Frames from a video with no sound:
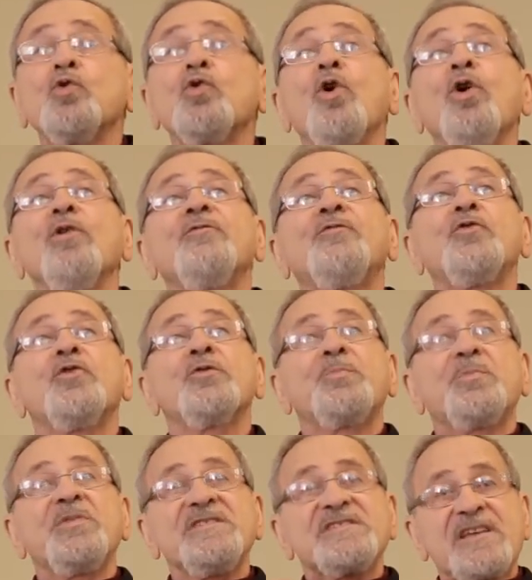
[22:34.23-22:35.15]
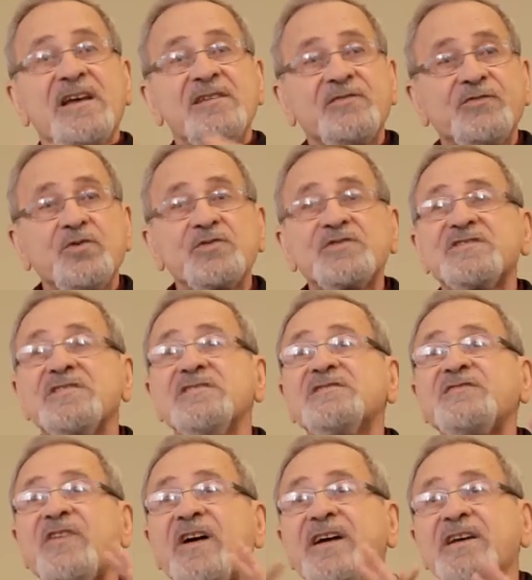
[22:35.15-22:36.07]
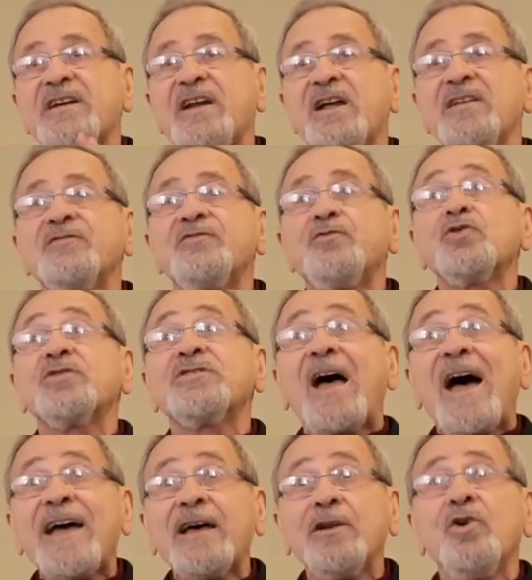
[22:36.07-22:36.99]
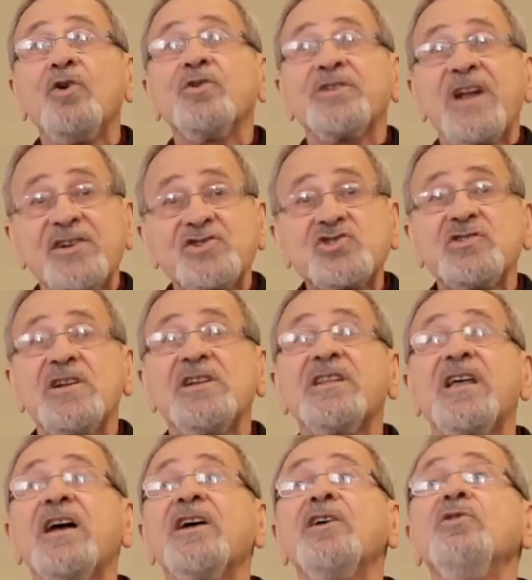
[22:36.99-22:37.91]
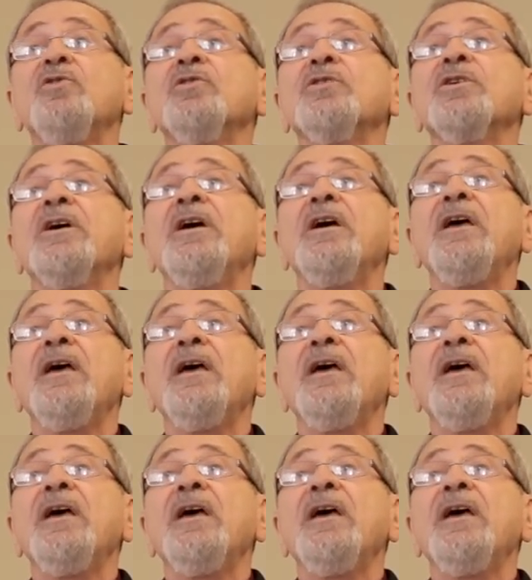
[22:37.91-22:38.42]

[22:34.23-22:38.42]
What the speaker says: to call for peace and for ceasefire and for dialogue, national dialogue.